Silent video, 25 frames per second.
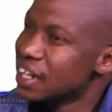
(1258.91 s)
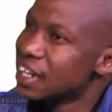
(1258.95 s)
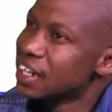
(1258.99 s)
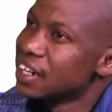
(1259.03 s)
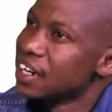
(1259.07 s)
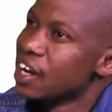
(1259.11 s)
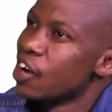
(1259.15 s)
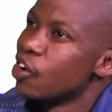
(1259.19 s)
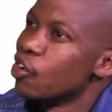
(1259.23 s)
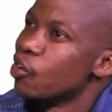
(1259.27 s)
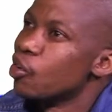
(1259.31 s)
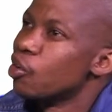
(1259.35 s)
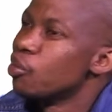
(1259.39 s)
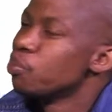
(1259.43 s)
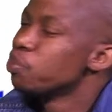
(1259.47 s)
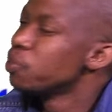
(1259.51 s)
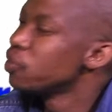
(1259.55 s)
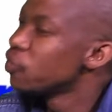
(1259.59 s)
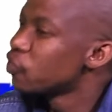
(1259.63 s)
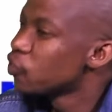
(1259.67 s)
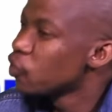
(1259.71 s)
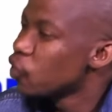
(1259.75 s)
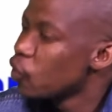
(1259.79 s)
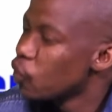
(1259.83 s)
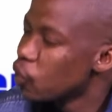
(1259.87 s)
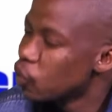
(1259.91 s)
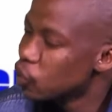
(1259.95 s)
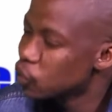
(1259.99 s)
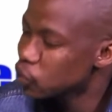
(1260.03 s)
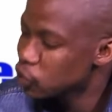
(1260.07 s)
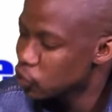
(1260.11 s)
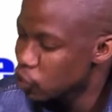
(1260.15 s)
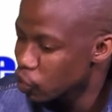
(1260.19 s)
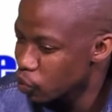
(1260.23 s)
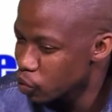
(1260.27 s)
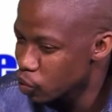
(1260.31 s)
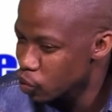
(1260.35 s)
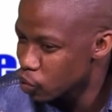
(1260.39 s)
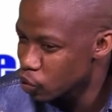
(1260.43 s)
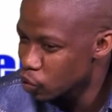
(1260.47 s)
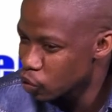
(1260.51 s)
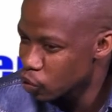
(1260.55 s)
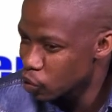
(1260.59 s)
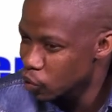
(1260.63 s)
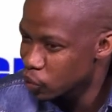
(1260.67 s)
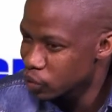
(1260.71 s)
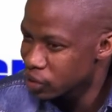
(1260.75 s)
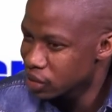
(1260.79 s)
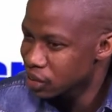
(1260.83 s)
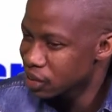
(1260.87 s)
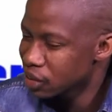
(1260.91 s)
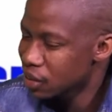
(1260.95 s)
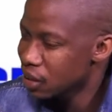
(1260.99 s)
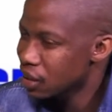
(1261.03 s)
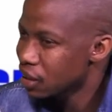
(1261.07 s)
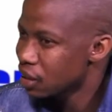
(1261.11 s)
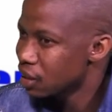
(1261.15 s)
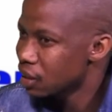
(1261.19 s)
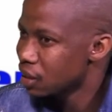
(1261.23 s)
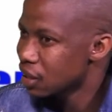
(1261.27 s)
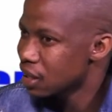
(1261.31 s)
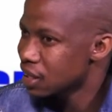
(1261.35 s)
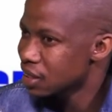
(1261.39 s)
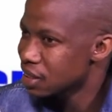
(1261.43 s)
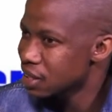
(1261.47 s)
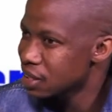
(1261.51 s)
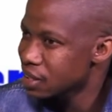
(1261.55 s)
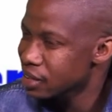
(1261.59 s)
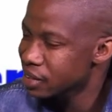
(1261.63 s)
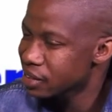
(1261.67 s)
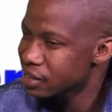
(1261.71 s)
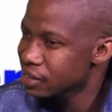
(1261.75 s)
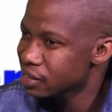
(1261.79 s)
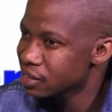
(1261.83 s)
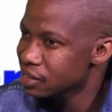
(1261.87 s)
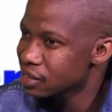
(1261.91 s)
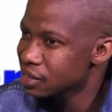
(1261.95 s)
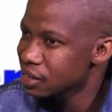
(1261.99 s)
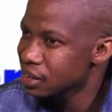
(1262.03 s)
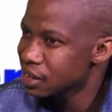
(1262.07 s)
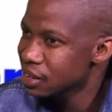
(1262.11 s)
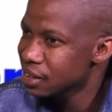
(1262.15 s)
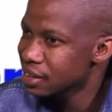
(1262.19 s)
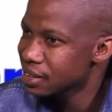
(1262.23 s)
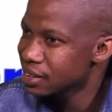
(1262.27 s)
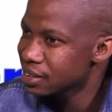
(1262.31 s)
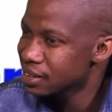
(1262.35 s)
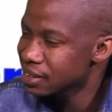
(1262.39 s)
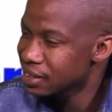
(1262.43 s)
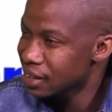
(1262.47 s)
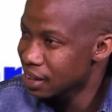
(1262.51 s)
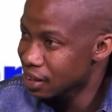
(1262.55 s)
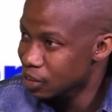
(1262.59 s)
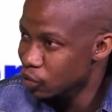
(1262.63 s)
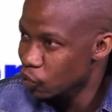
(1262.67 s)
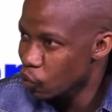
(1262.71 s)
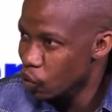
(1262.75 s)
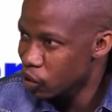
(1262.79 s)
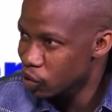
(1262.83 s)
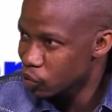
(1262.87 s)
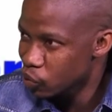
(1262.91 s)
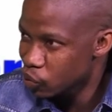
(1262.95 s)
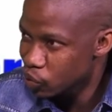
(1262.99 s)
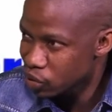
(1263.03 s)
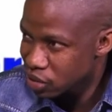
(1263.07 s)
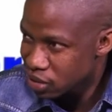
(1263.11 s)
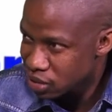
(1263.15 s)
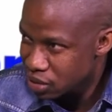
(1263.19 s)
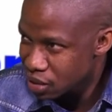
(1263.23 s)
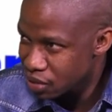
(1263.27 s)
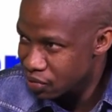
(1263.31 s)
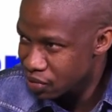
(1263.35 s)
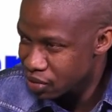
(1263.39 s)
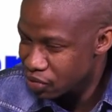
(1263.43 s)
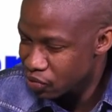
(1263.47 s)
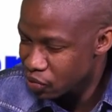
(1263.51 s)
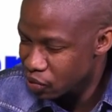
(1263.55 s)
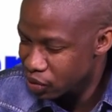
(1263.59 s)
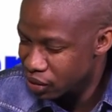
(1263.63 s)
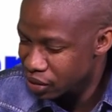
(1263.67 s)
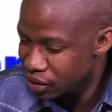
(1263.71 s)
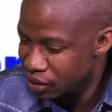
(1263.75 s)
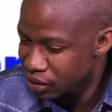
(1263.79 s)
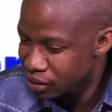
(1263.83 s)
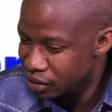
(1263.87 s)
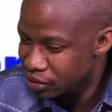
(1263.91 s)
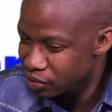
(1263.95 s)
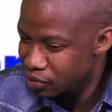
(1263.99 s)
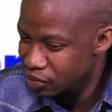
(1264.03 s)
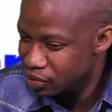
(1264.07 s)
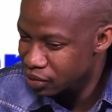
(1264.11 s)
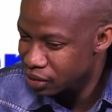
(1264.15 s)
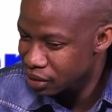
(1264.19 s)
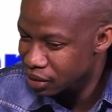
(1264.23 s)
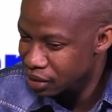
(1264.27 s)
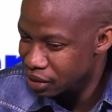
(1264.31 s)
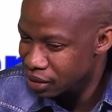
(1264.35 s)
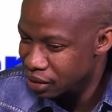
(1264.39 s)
Now, before we conclude, I think that one will save it for the other